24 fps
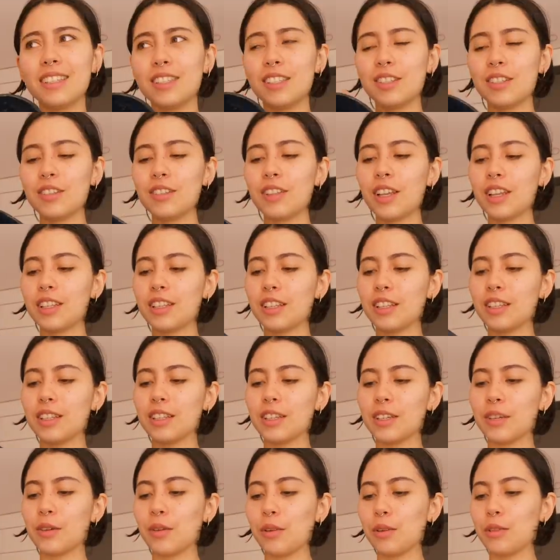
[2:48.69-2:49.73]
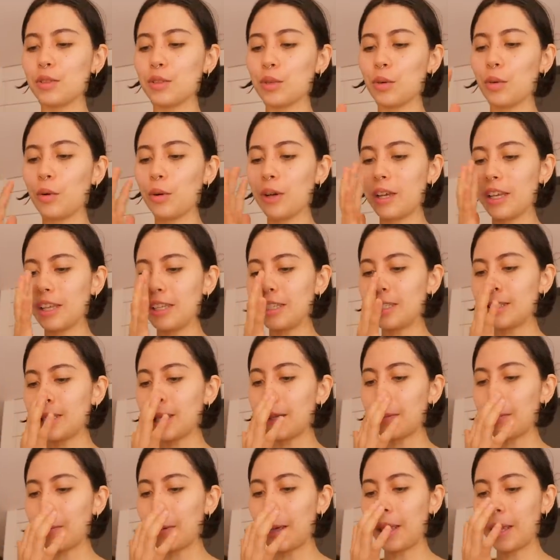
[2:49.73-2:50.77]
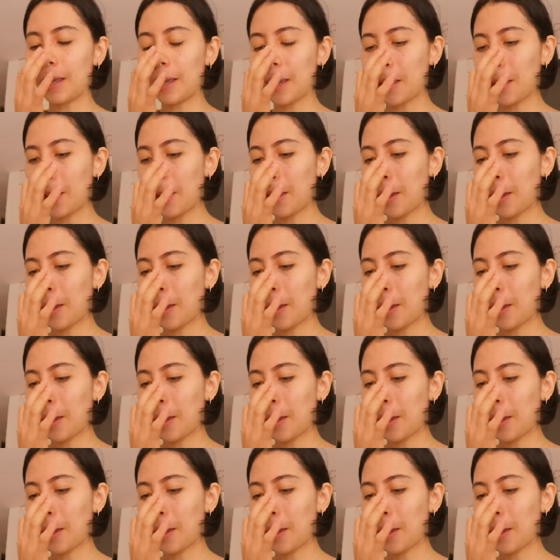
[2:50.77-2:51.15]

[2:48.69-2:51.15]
these are like the little joys that make